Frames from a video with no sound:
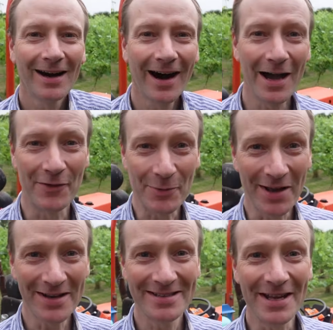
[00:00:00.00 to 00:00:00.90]
Hi
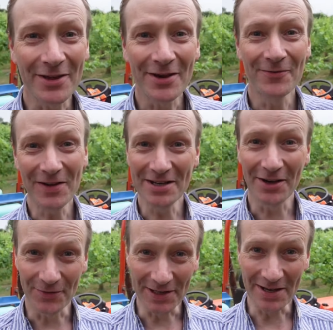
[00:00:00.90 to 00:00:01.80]
everyone, another
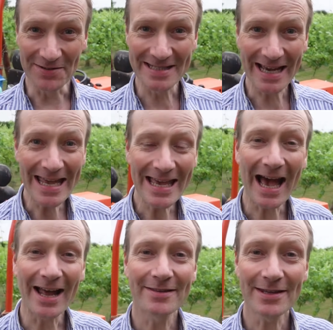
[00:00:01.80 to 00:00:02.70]
Vineyard video today,
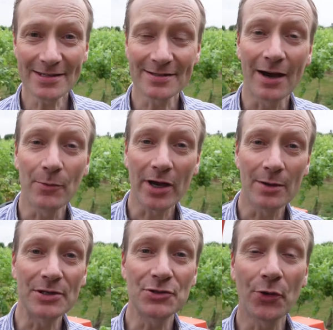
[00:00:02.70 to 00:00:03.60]
and this time we're going
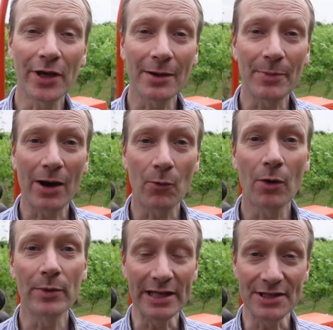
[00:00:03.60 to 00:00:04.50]
to be talking about
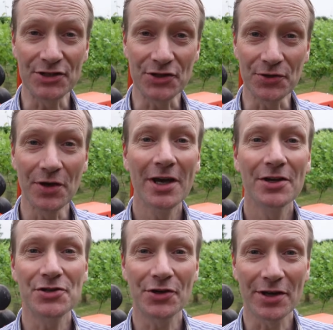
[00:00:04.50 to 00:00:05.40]
what we need to do
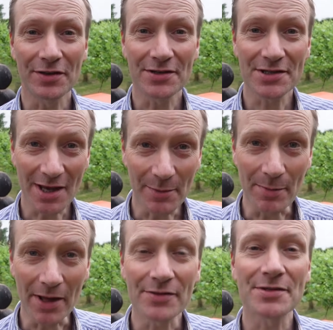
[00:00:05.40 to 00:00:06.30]
during the summer
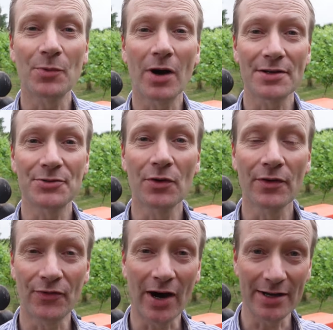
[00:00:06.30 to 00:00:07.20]
months whilst all
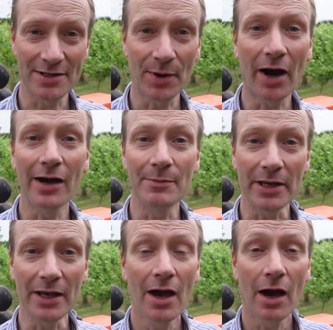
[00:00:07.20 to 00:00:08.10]
the vines behind
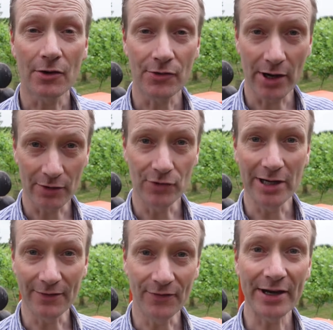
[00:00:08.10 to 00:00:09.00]
me are growing
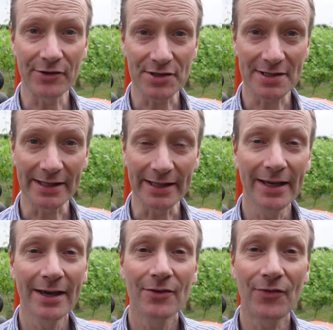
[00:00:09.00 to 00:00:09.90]
really vigorously.
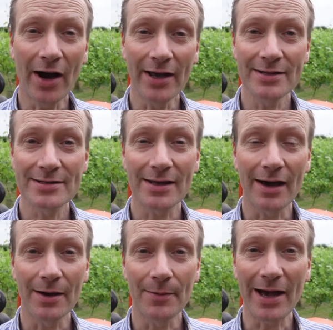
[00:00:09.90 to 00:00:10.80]
Vines
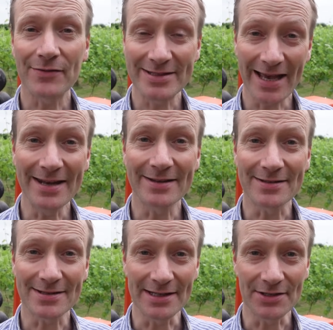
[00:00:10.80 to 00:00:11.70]
have a
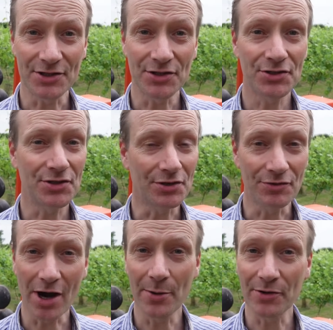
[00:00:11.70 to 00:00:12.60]
tendency just to
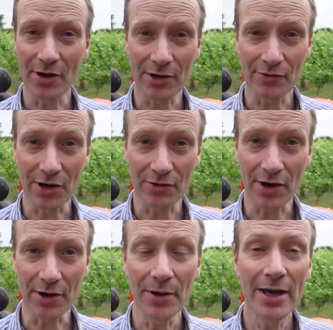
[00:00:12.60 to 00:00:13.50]
grow and grow and grow and
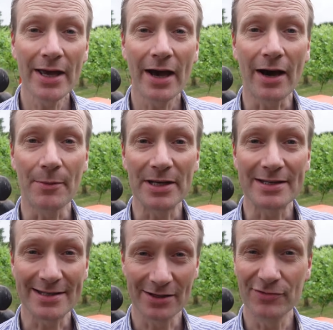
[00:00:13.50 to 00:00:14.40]
grow
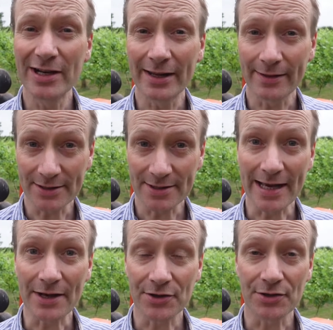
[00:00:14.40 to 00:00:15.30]
until really they're just
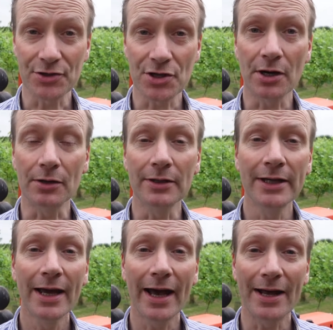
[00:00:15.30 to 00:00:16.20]
out of control,
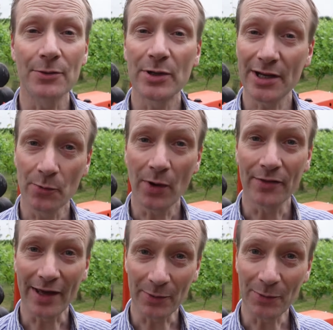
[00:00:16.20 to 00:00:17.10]
and we don't
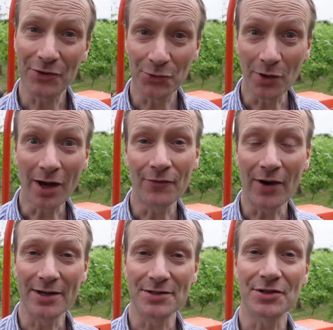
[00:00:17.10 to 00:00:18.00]
want that. We want all our
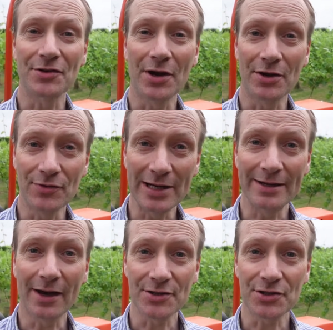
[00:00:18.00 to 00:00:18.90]
vines to grow in a really
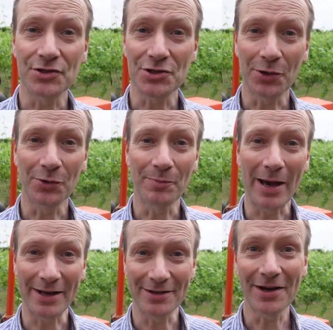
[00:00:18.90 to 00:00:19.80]
nice controlled
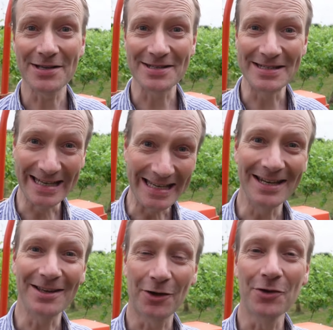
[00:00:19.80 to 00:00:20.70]
manner, nice and
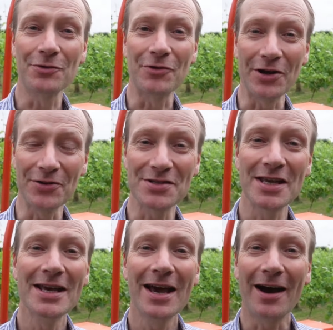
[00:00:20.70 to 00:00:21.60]
neatly along the rows,
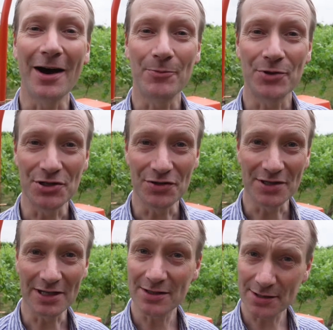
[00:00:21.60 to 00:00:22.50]

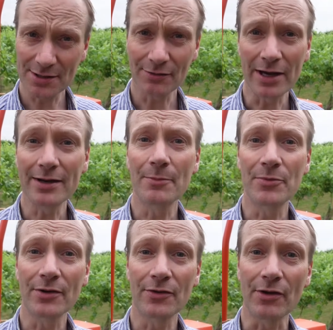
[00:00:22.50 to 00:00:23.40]
producing just the right
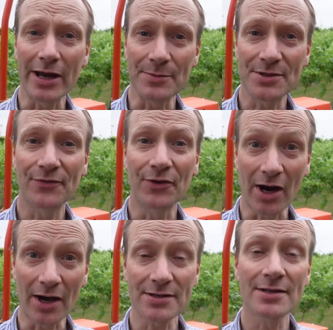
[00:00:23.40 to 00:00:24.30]
number of grapes for
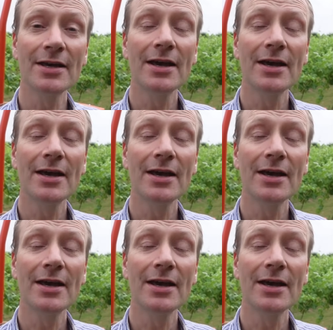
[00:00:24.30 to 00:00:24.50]
us,